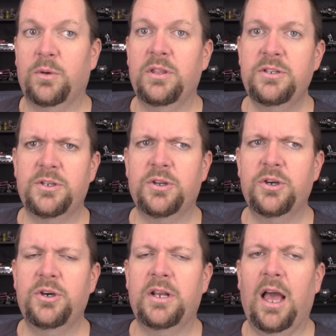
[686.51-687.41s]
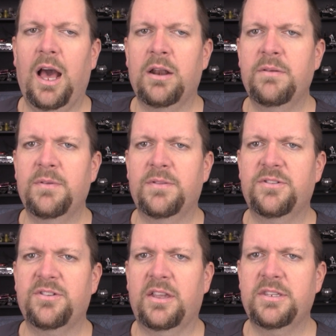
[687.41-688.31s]
or at least you could. I don't even know if the
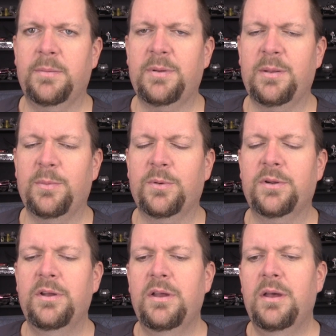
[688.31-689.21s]
site's up anymore.